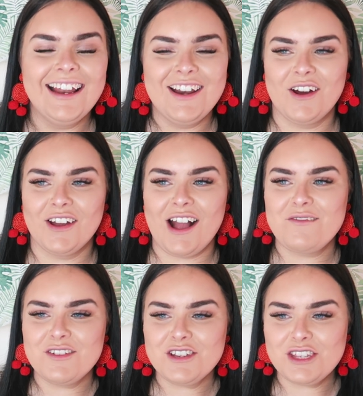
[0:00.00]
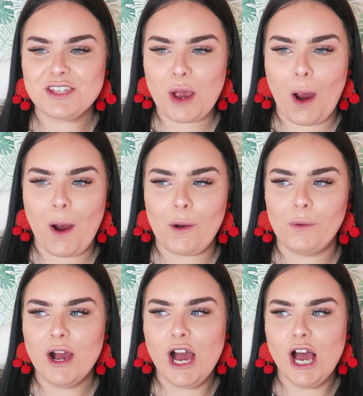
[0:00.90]
Like, I'm just
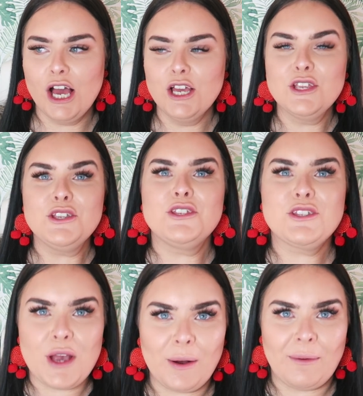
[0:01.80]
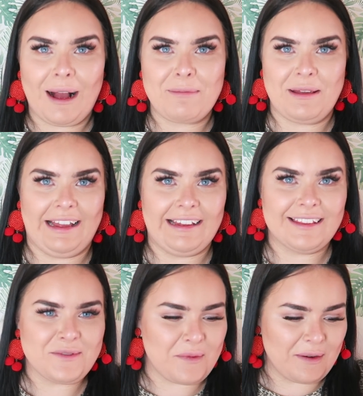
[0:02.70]
so happy
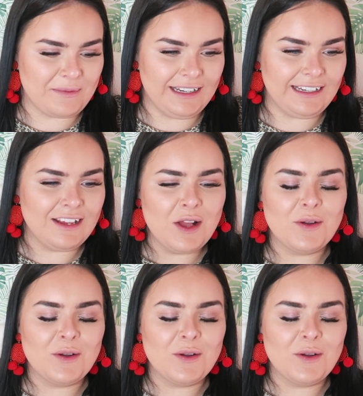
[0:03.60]
at the moment,